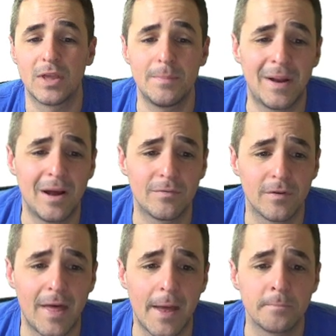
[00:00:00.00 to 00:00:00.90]
an eye out for
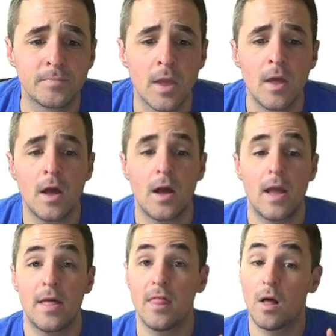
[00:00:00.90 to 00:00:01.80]
that.
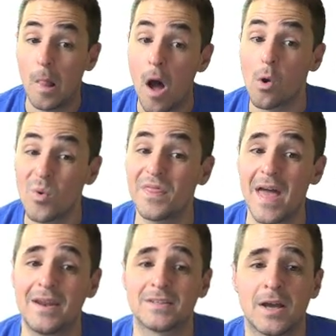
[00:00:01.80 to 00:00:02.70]
Along with
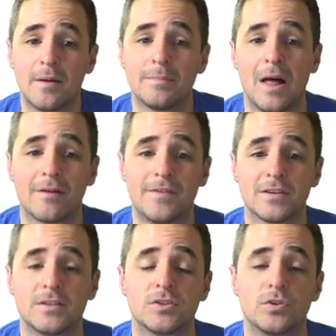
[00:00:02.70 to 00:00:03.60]
that is cut block
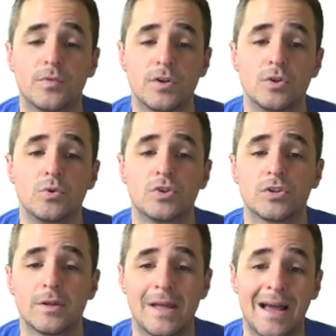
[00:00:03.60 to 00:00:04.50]
fixes to
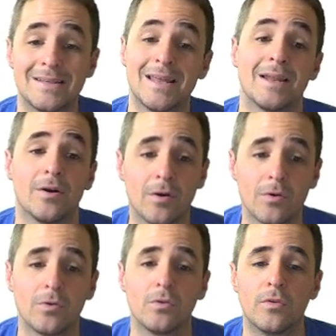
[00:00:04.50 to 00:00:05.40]
reduce guys getting
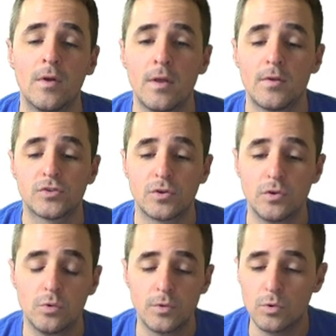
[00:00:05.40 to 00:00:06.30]
hurdled. So
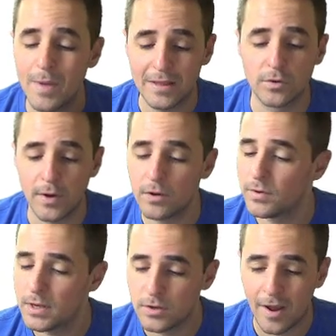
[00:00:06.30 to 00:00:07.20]
you make the right
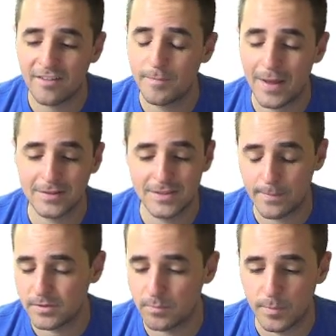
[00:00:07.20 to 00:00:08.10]
read, your halfback
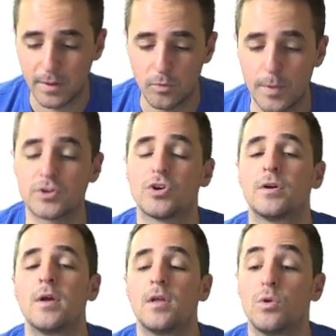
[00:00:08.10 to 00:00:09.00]
steps up to pick up the
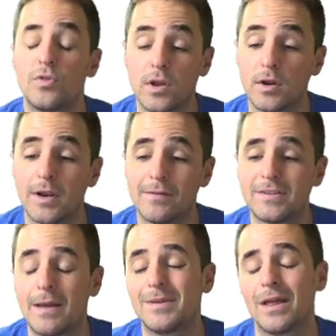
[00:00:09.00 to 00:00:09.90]
pressure, you think you're going to have
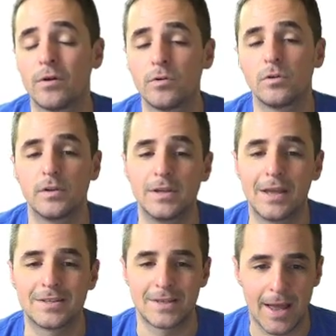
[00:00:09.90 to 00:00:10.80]
time to get hurdled, and you
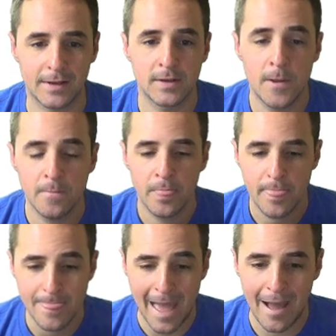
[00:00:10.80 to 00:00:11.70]
get sacked.
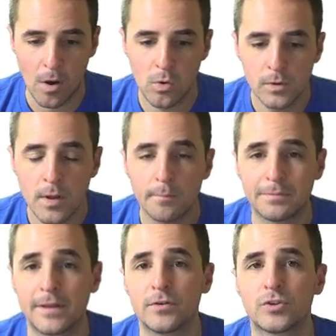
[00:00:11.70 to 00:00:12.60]
Now,
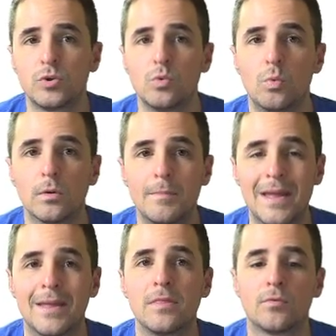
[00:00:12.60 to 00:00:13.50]
players who were
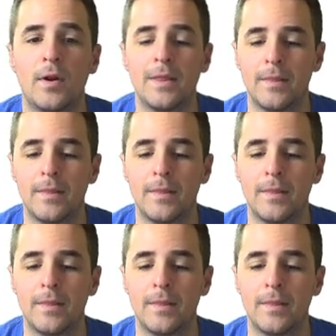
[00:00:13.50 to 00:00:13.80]
making the right